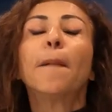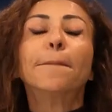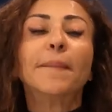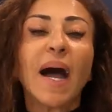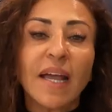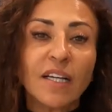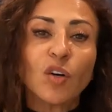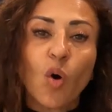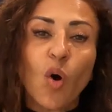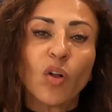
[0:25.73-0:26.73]
My
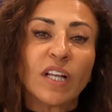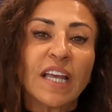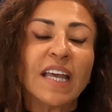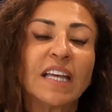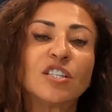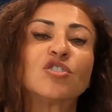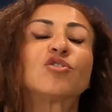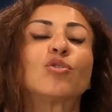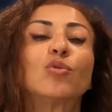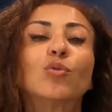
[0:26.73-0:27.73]
goal is
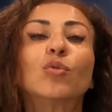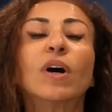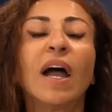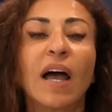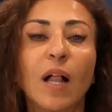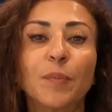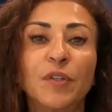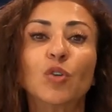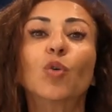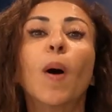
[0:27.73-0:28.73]
to
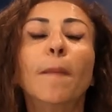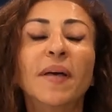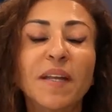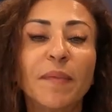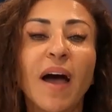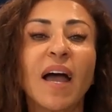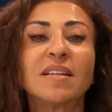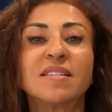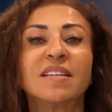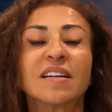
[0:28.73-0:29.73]
help you
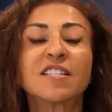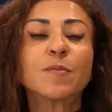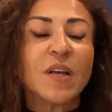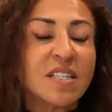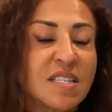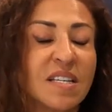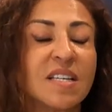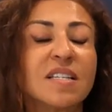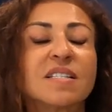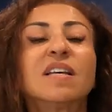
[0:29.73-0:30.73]
minimize the
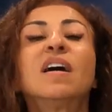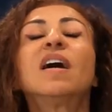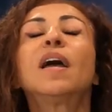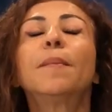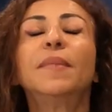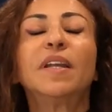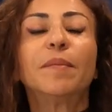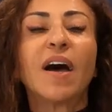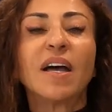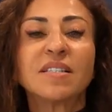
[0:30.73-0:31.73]
expenses,
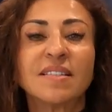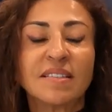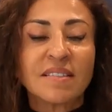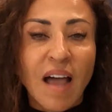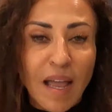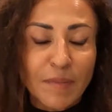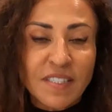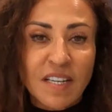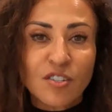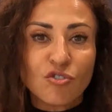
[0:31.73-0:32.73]
minimize the time
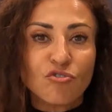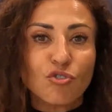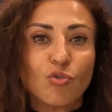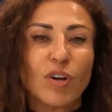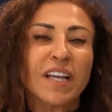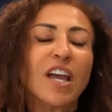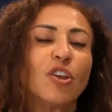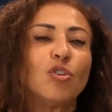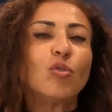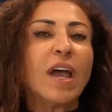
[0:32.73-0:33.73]
it takes to do, and
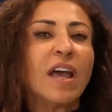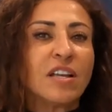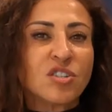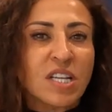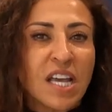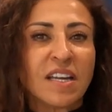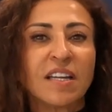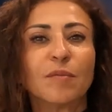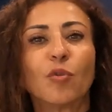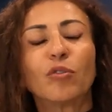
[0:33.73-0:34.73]
get you
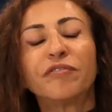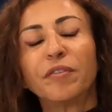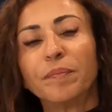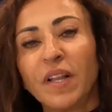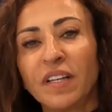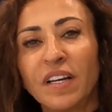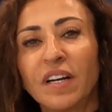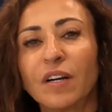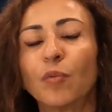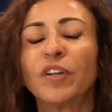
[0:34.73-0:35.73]
educated and more
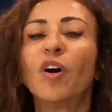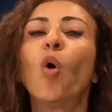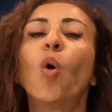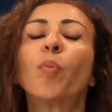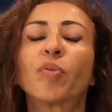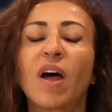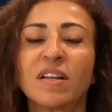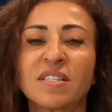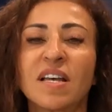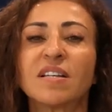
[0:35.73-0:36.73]
familiar with the whole
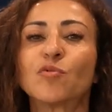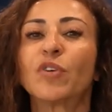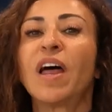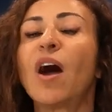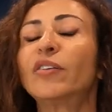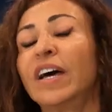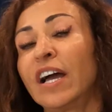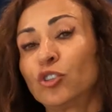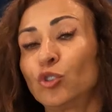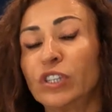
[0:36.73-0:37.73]
process without
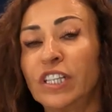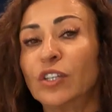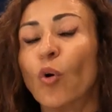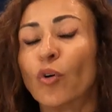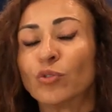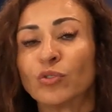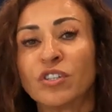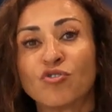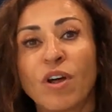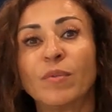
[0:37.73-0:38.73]
actually going through
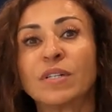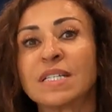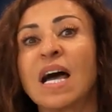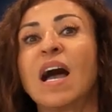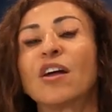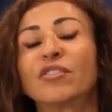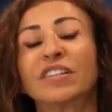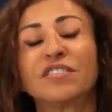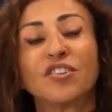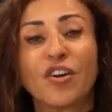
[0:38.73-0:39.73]
the trouble to hire
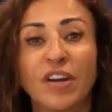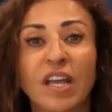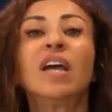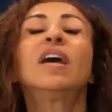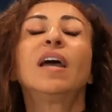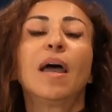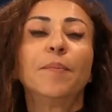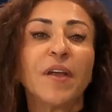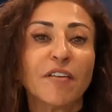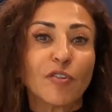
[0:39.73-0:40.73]
an attorney
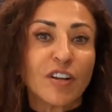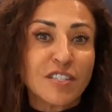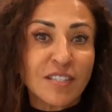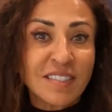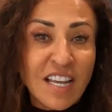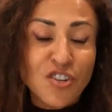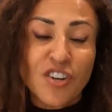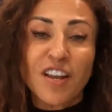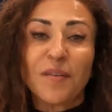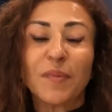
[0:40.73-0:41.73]
and paying for
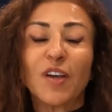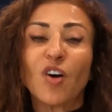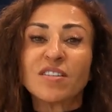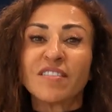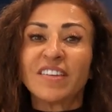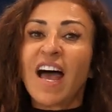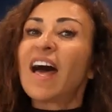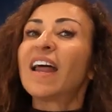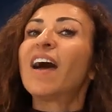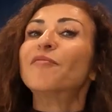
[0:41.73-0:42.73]
consultation. And because of
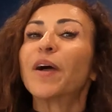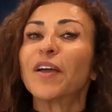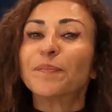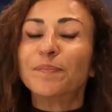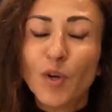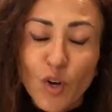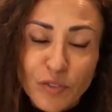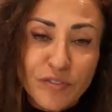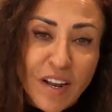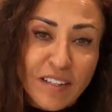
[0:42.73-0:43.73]
that, I have my
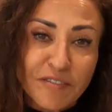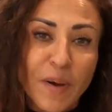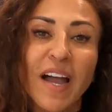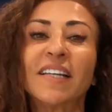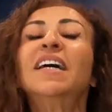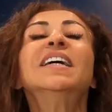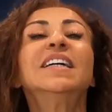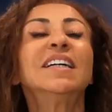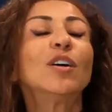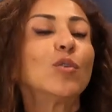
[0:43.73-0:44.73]
good friend of mine
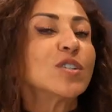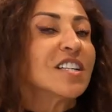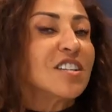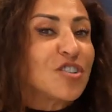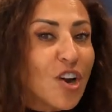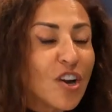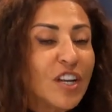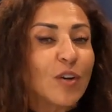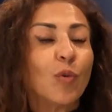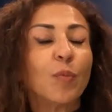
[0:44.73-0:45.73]
who's an
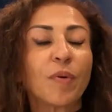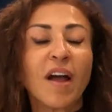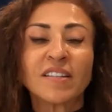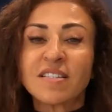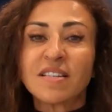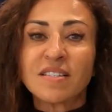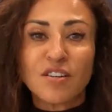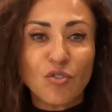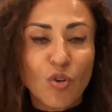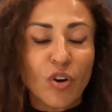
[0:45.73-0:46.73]
attorney who practices
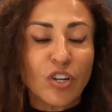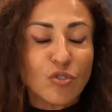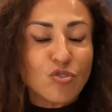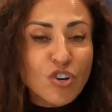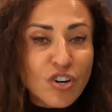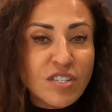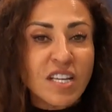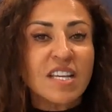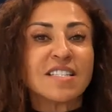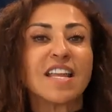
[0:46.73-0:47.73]
in New York and New
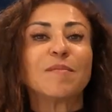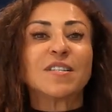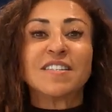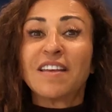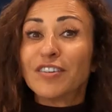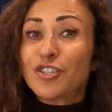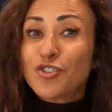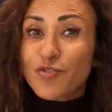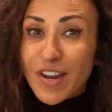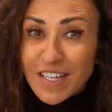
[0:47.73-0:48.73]
Jersey. His name is David
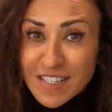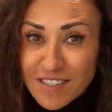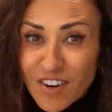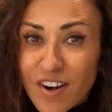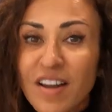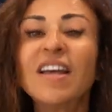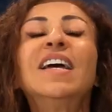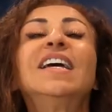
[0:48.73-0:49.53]
Traster.